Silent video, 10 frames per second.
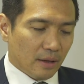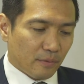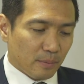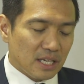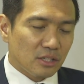
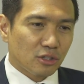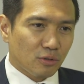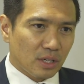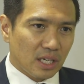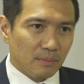from each
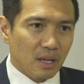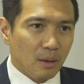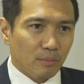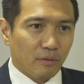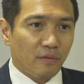stream,
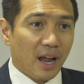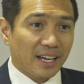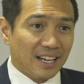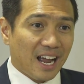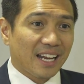
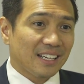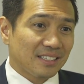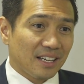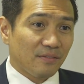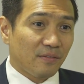provide
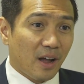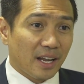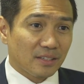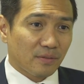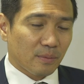guidance and
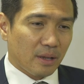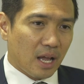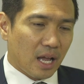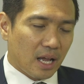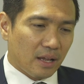advice
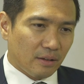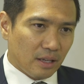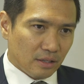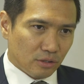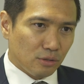
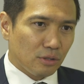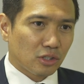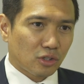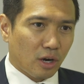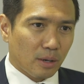to the
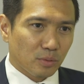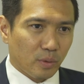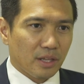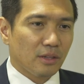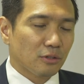startups
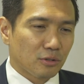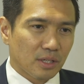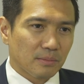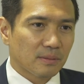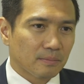within those
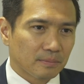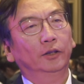streams.